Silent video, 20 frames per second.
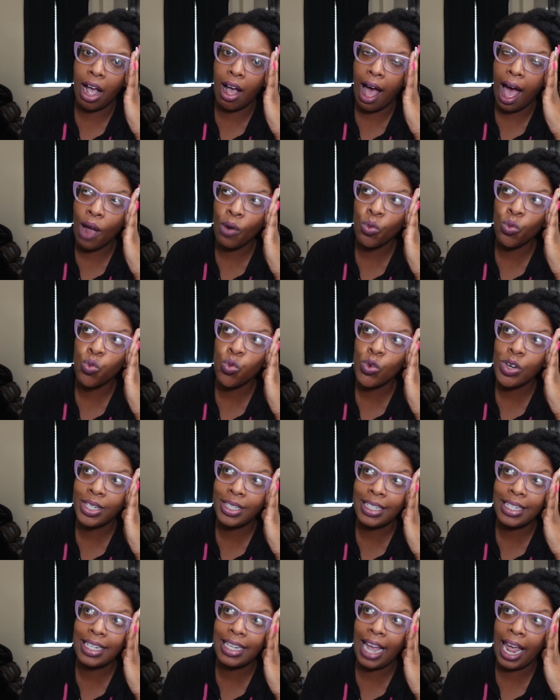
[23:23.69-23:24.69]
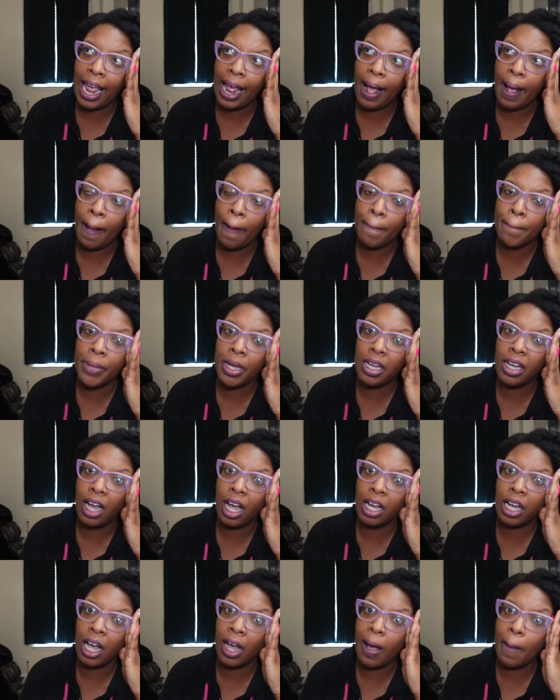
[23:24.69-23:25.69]
I really am.
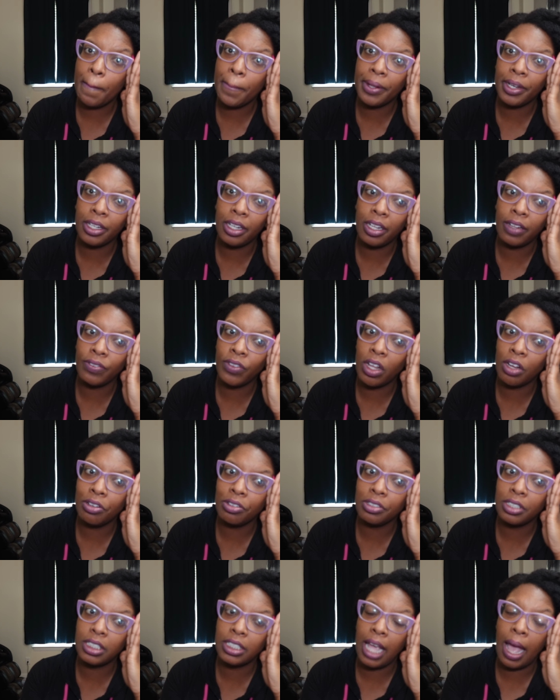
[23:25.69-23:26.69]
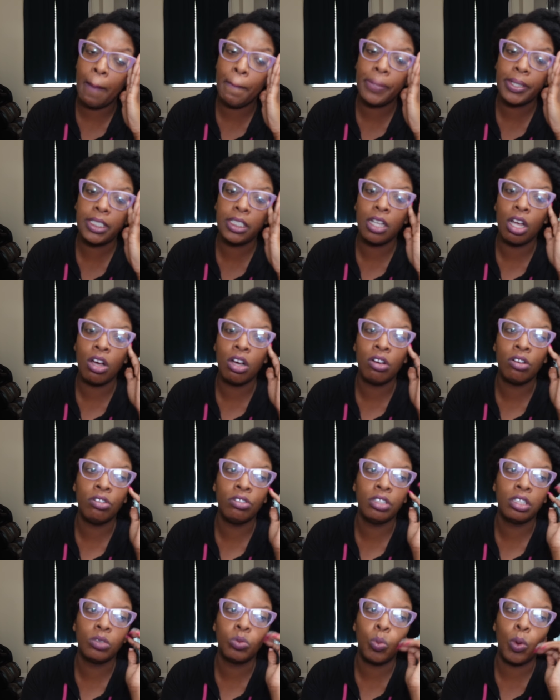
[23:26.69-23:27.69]
But a couple of those
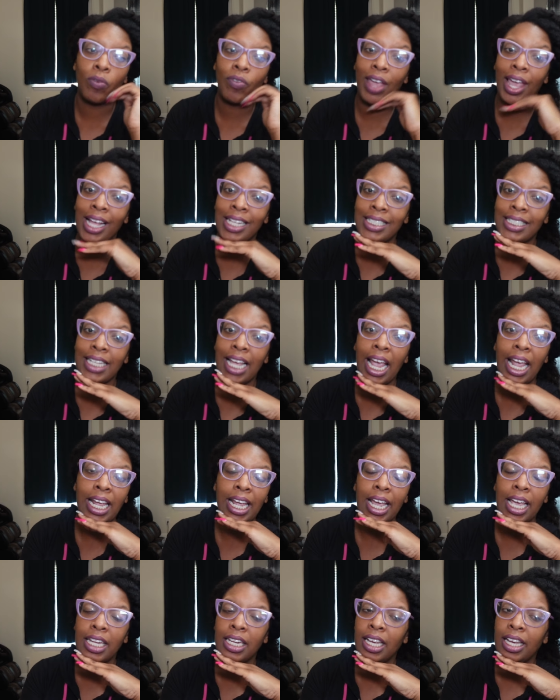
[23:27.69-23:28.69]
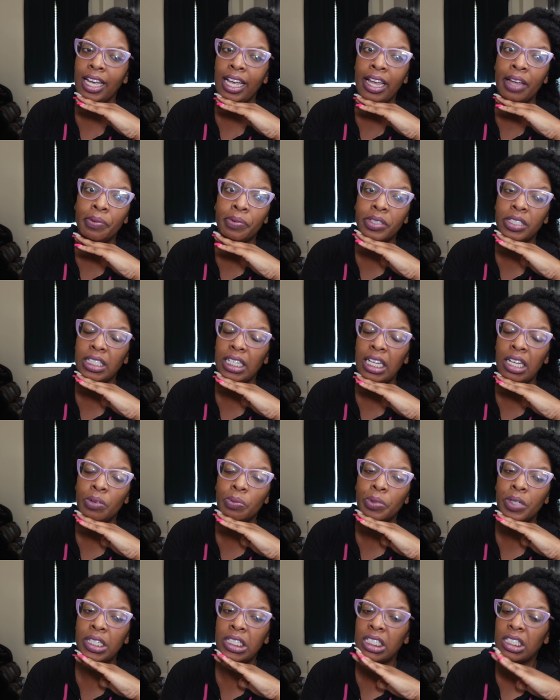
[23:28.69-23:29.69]
episodes with SA in it, it was
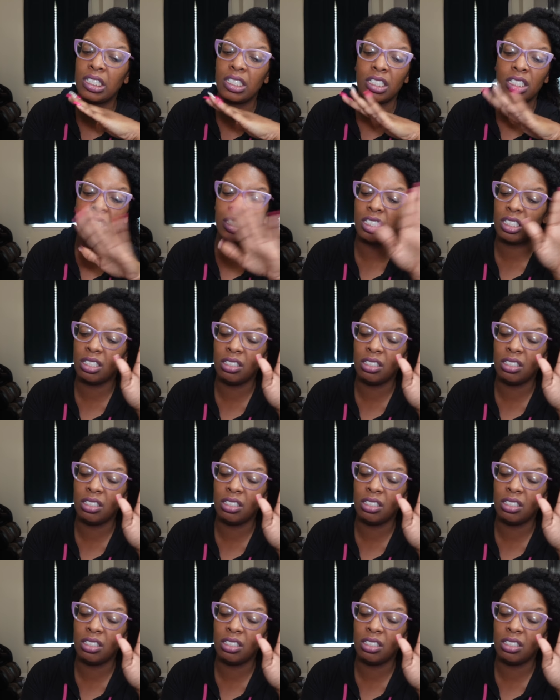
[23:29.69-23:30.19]
it was